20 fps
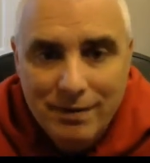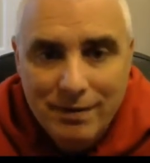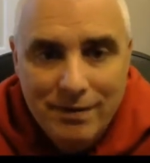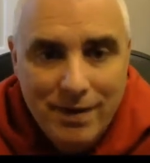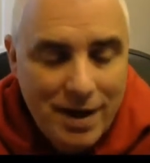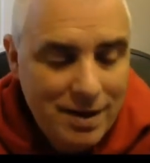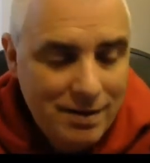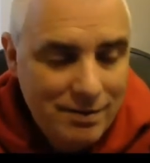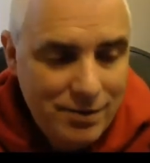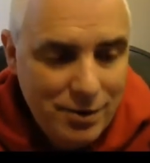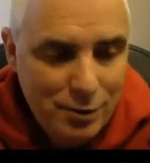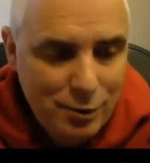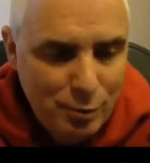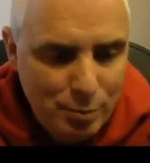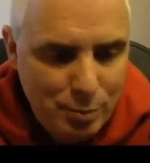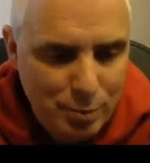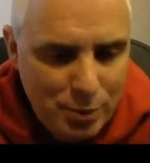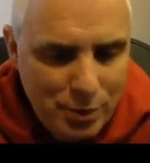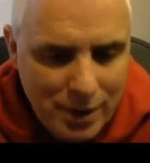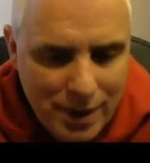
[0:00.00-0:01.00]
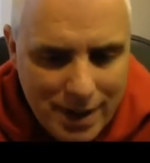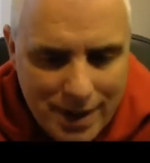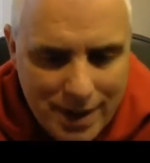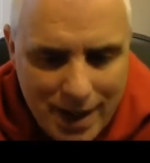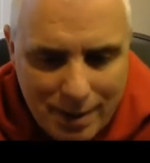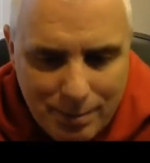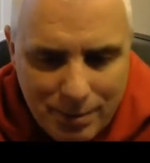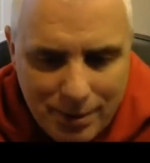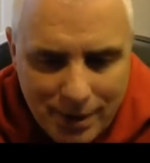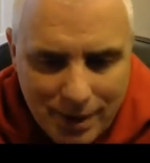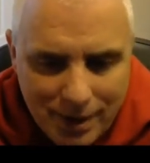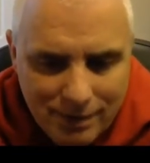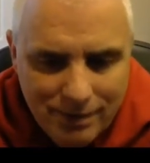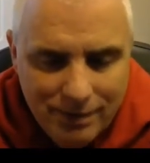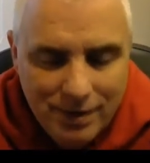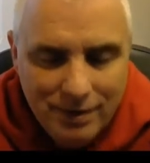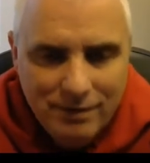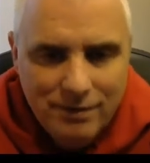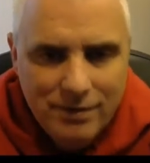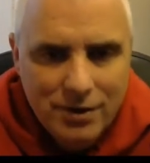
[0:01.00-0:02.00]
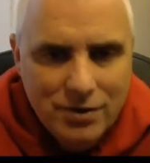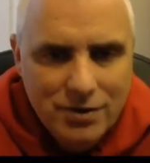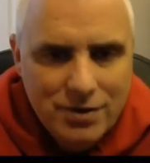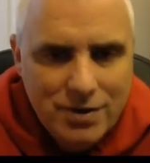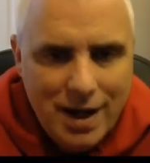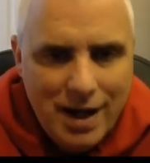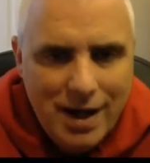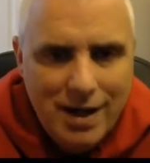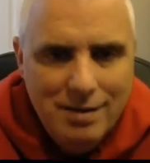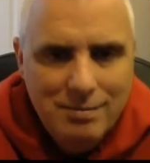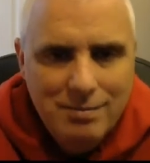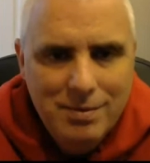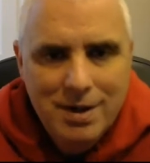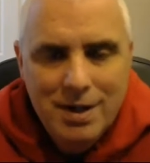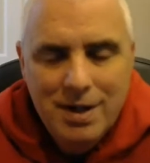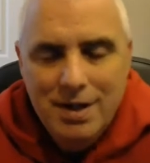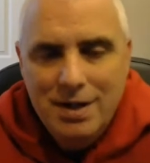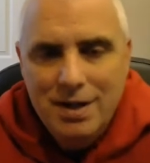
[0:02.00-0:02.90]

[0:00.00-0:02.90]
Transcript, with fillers: If any of you prayed that prayer for the first time,